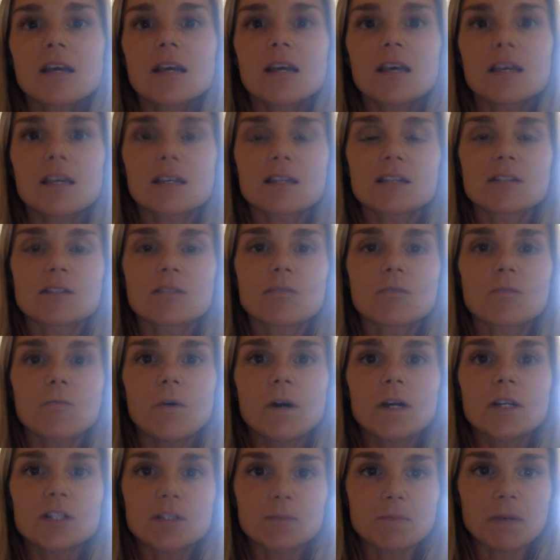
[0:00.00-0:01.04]
is
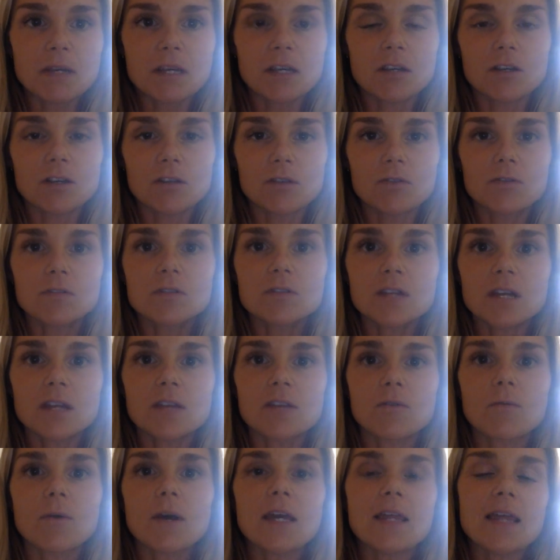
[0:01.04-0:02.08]
what's being used, and
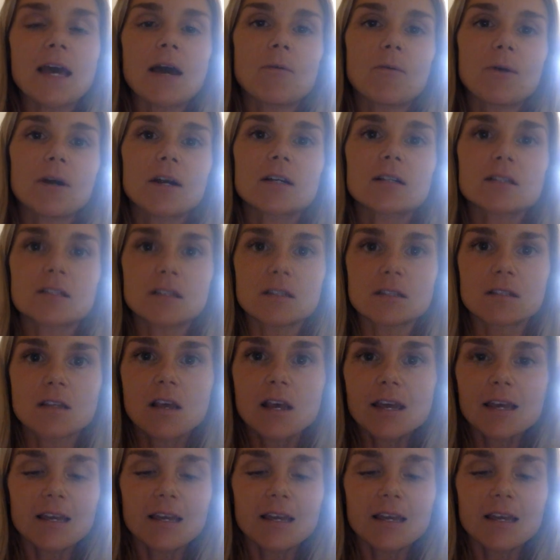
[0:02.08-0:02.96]
the way that works is